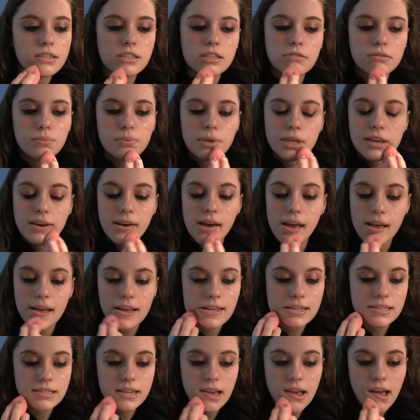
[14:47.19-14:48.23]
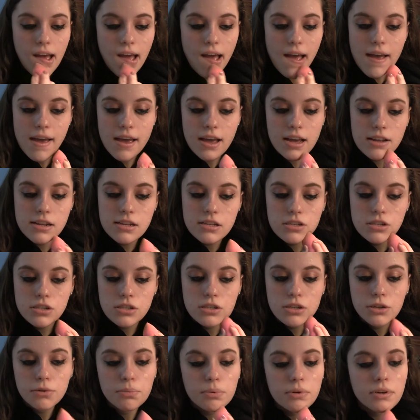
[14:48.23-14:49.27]
just because it's
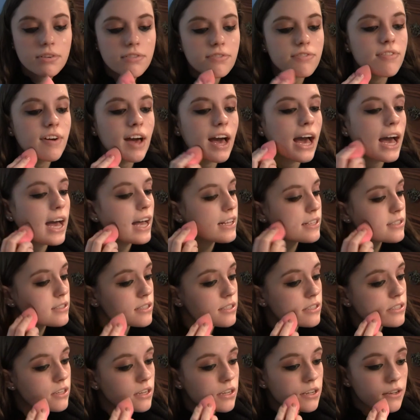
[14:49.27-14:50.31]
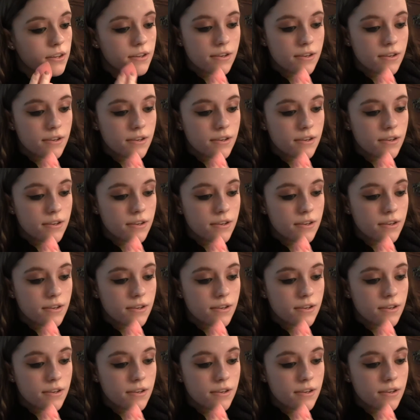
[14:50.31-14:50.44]
super fast